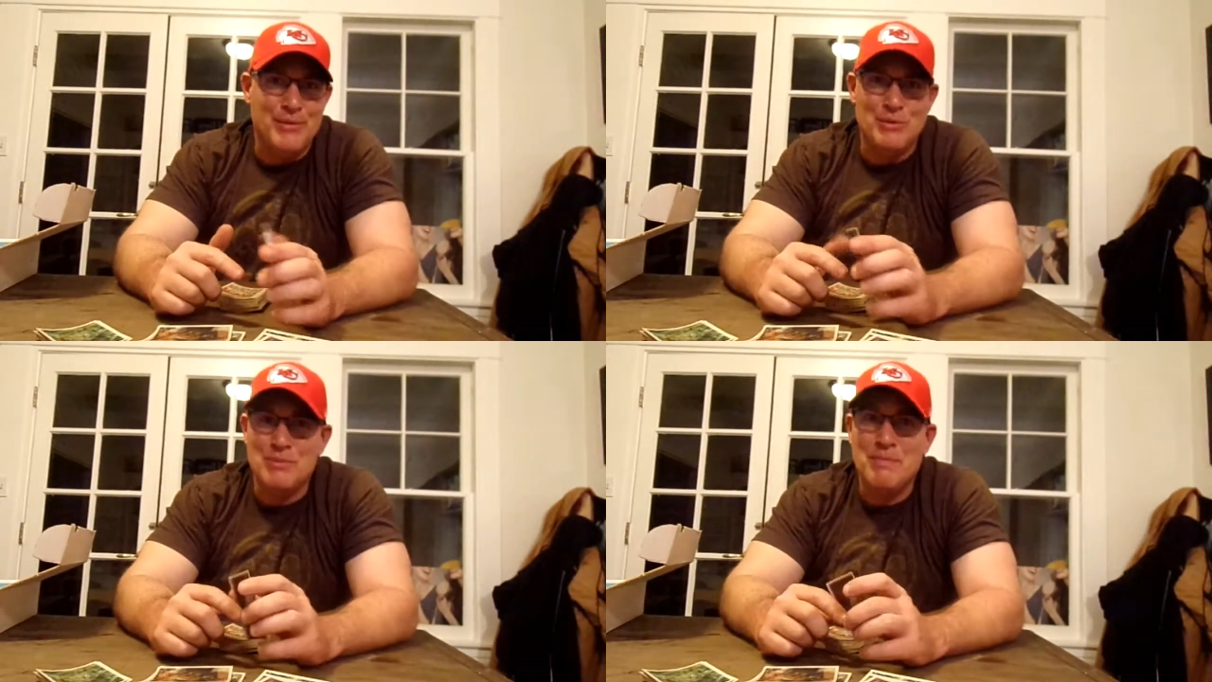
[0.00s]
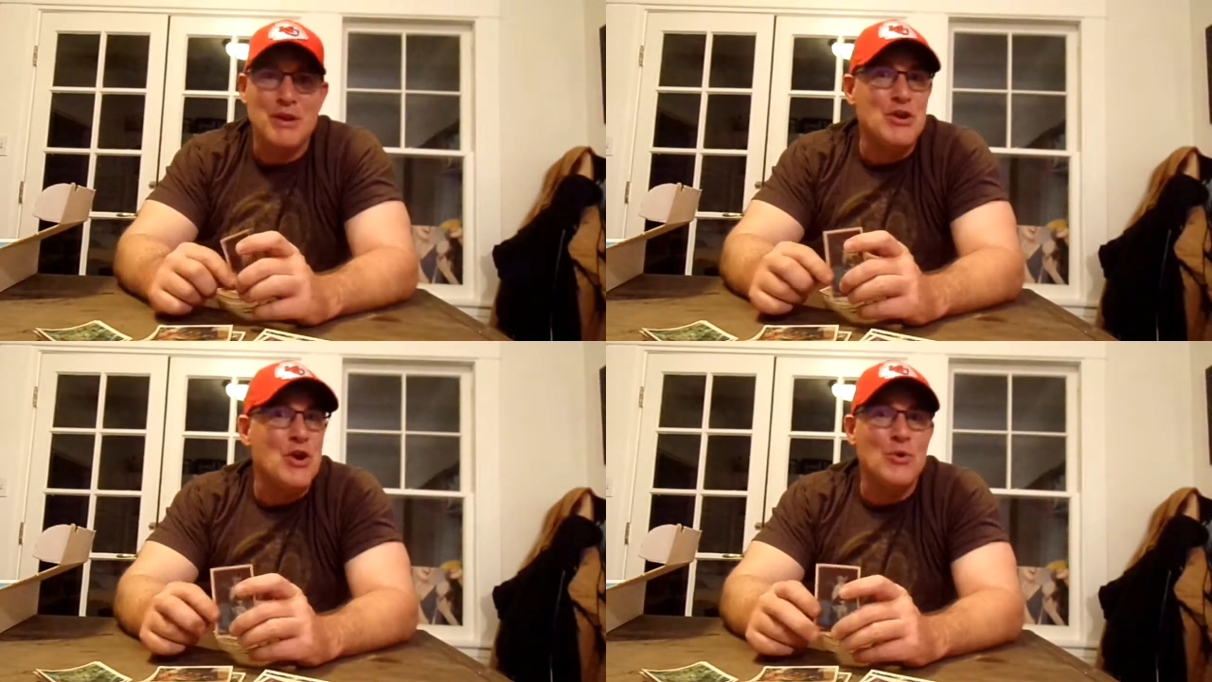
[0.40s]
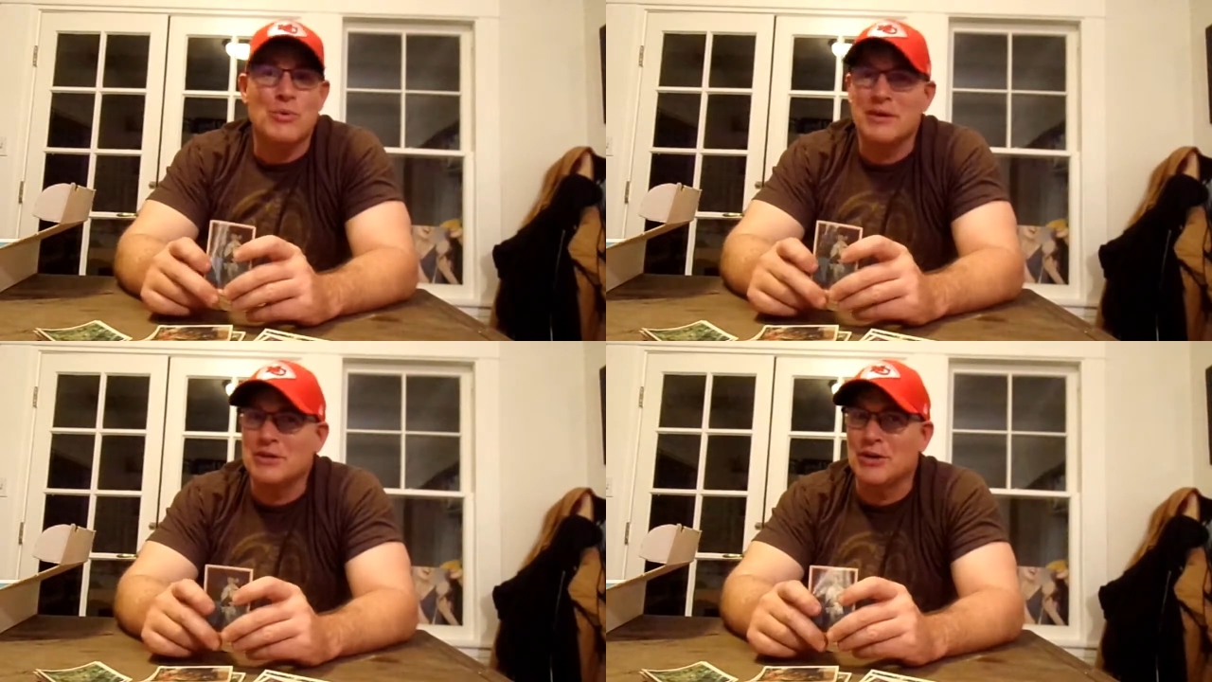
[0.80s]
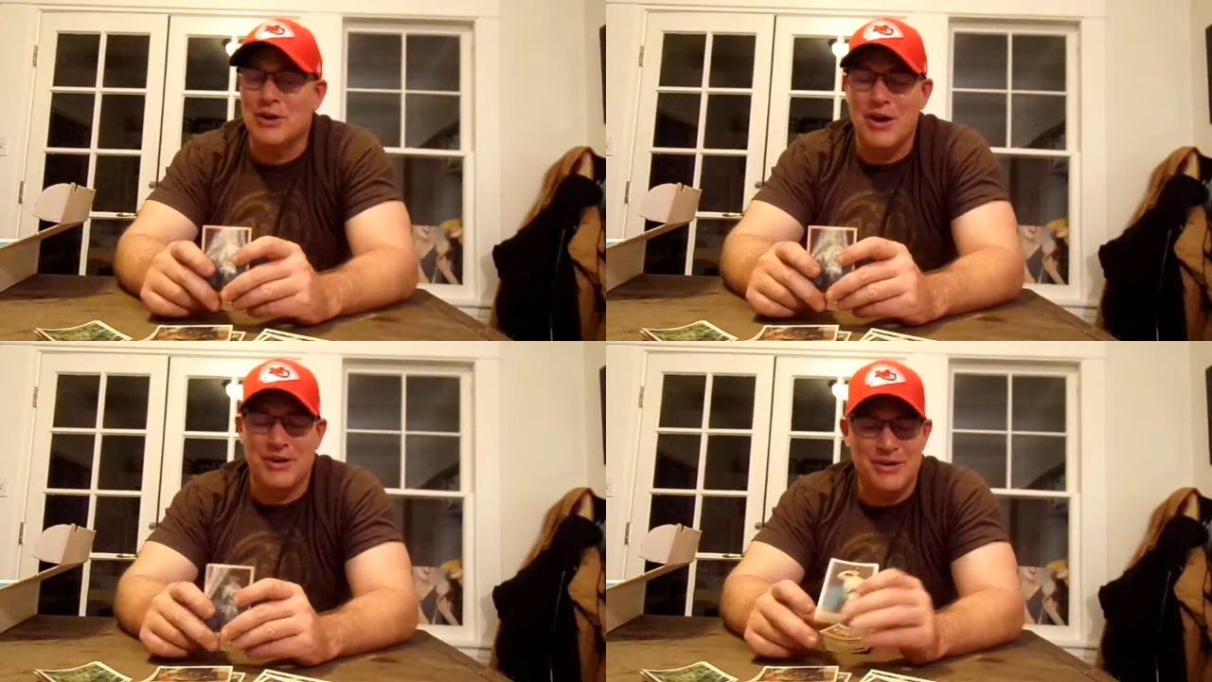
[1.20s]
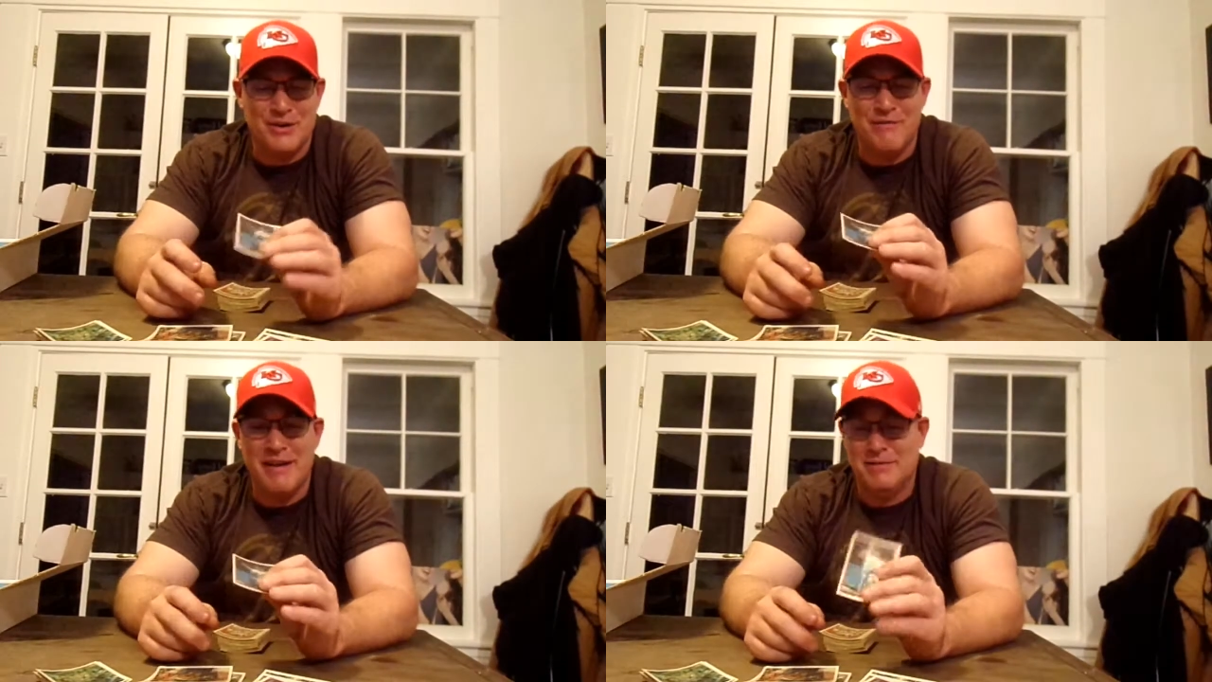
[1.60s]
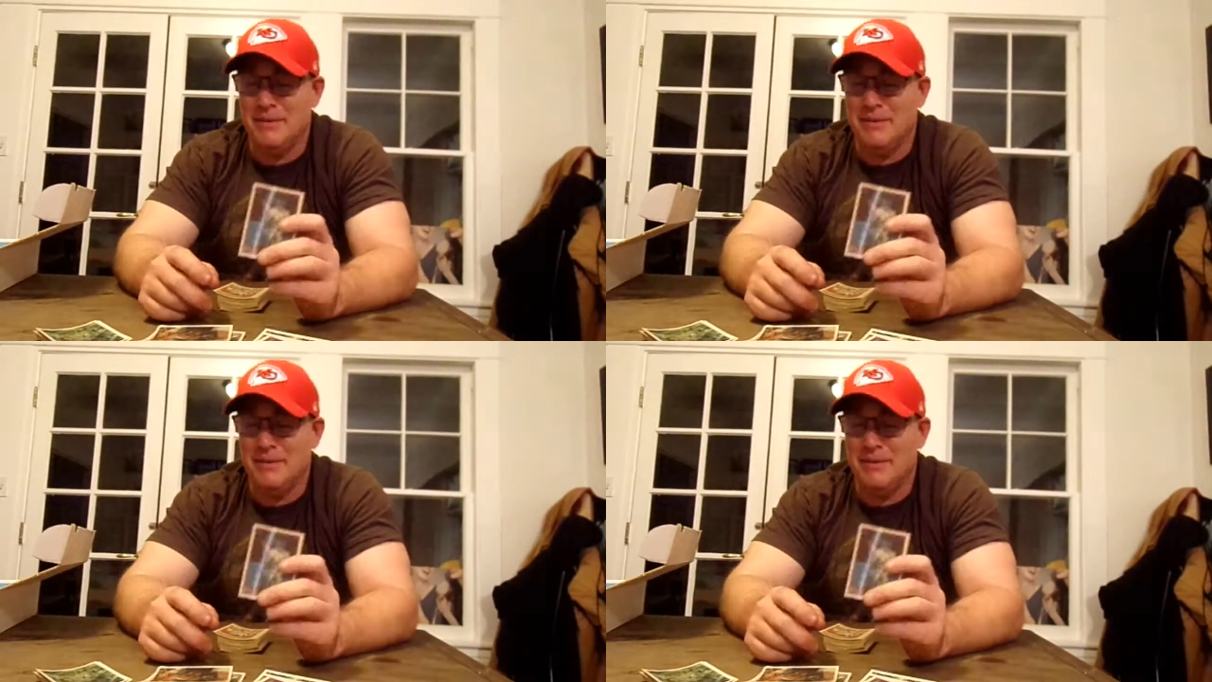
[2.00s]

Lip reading: there would be no return on your investment,